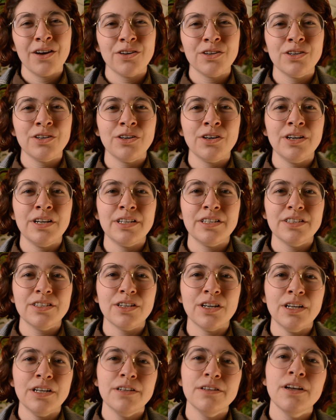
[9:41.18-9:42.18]
Good.
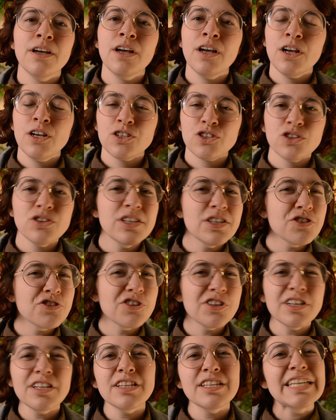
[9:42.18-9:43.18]
So this
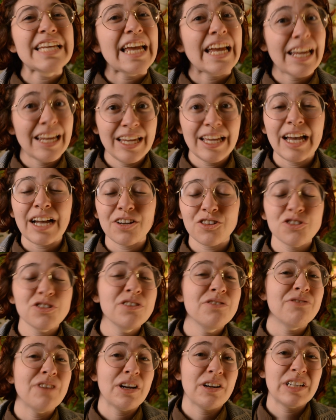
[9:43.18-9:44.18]
shouldn't take
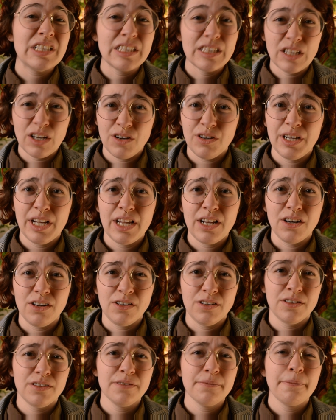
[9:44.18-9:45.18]
actually very long at
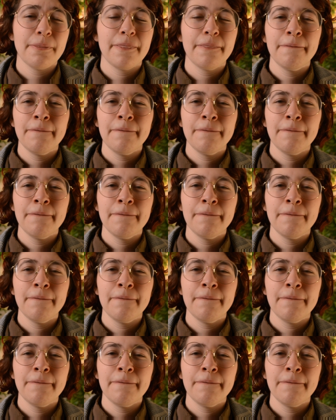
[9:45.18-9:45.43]
all.